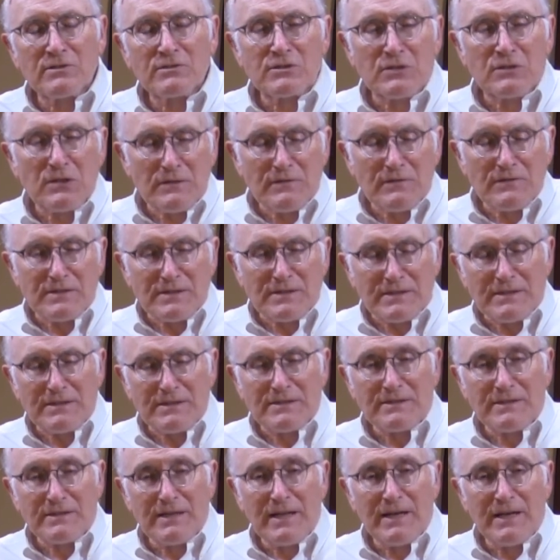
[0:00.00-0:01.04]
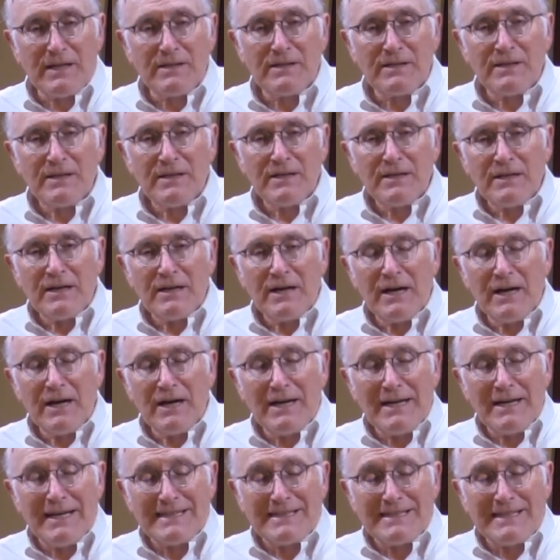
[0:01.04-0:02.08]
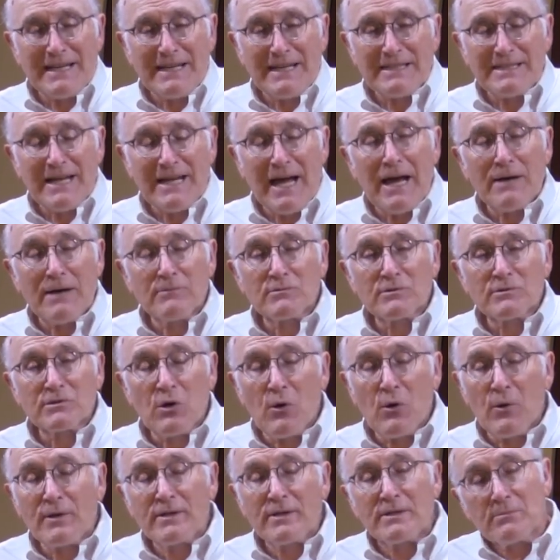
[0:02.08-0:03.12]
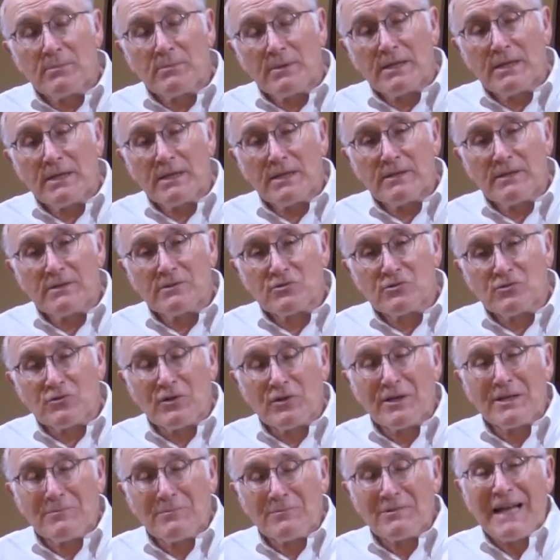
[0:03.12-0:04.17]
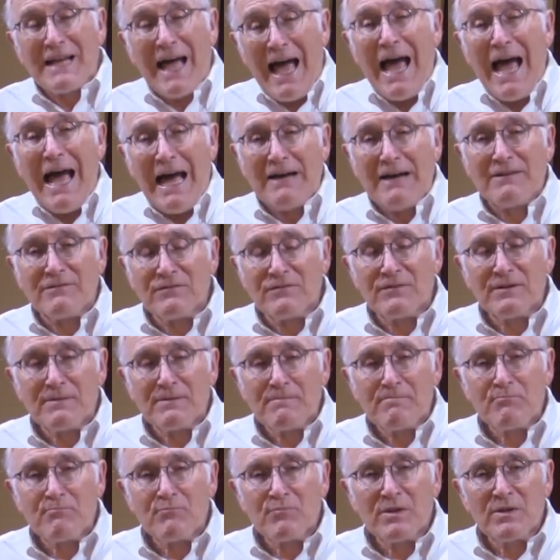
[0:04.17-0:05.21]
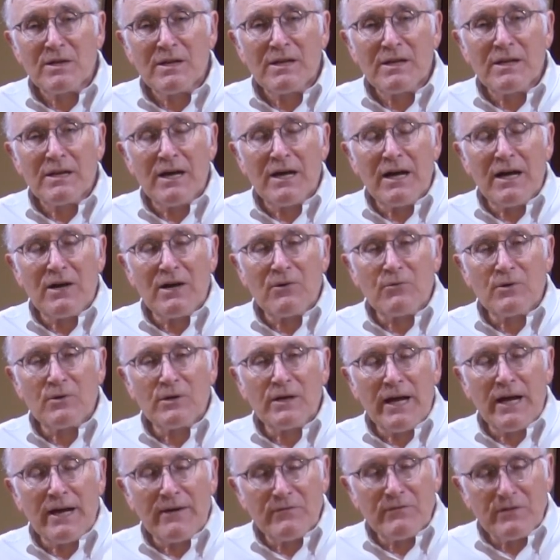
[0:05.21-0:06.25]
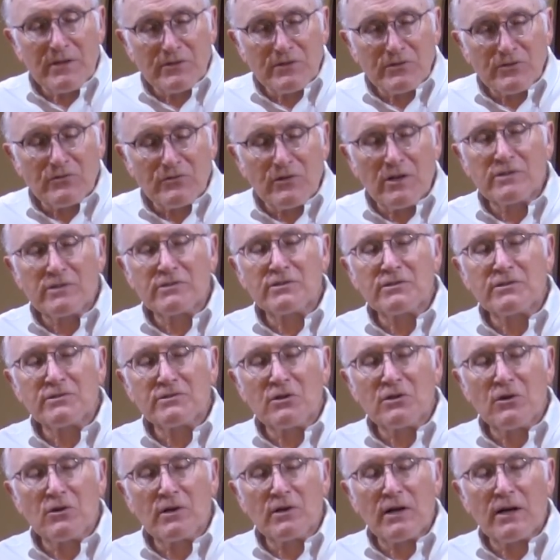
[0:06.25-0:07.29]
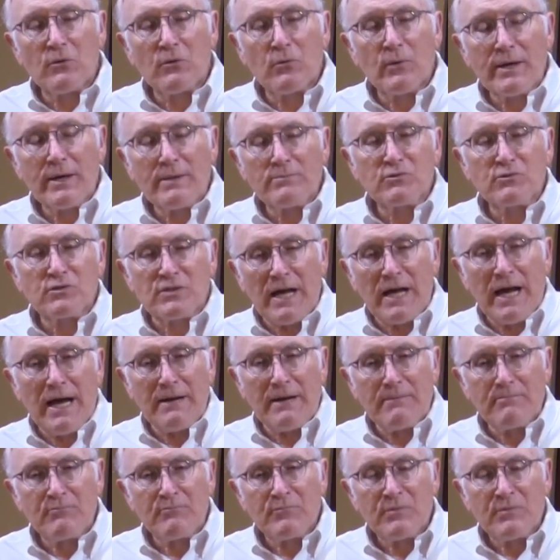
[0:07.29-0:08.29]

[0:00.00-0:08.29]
services that at that time is going to be streamed live. We'll have the instructions on our website.